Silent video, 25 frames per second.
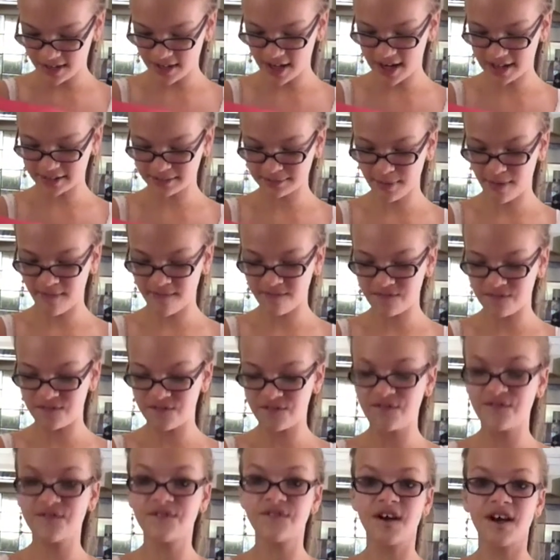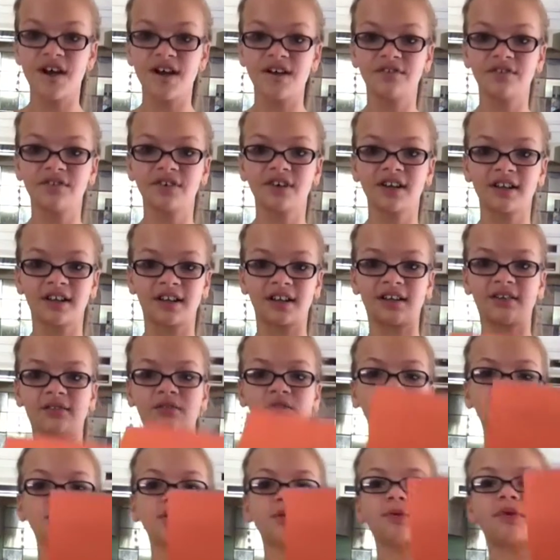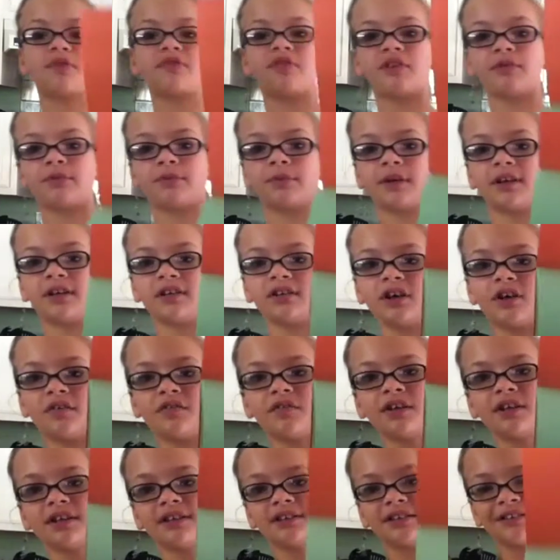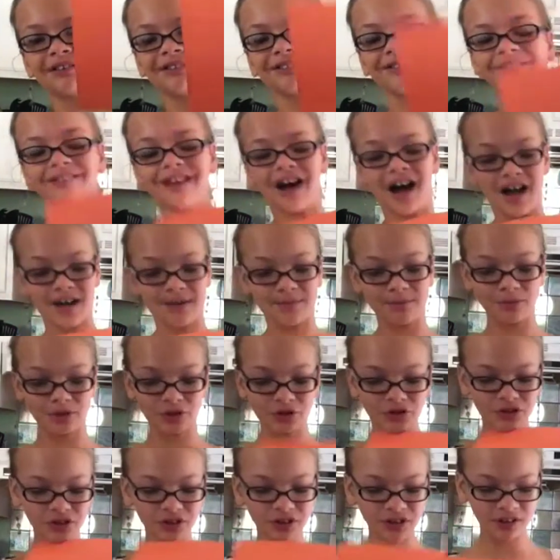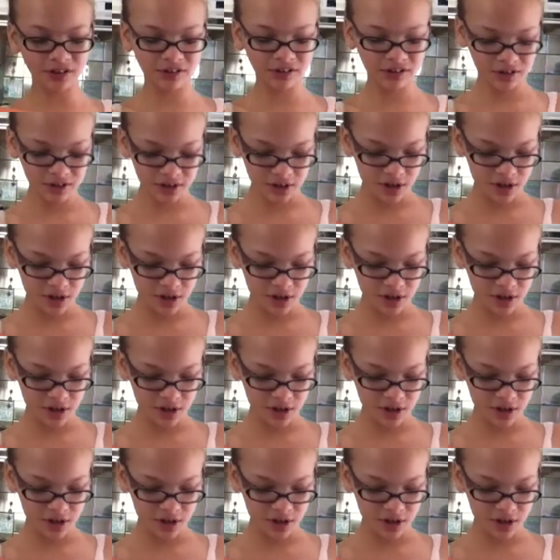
has my favorite, well it's not my favorite, I love it. It's a lime green.